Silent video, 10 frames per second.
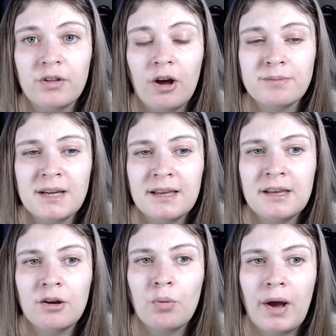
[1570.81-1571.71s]
that I'm
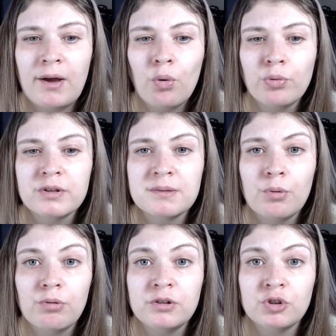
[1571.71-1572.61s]
taking away all the
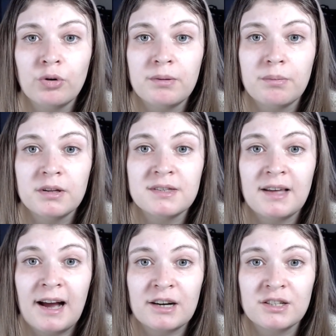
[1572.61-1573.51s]
small enjoyments
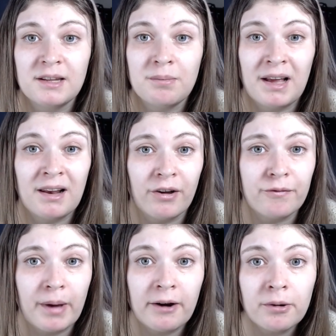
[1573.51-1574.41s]
that actually make life
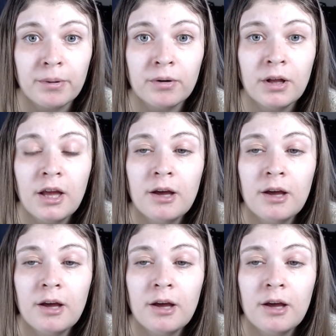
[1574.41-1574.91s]
bearable.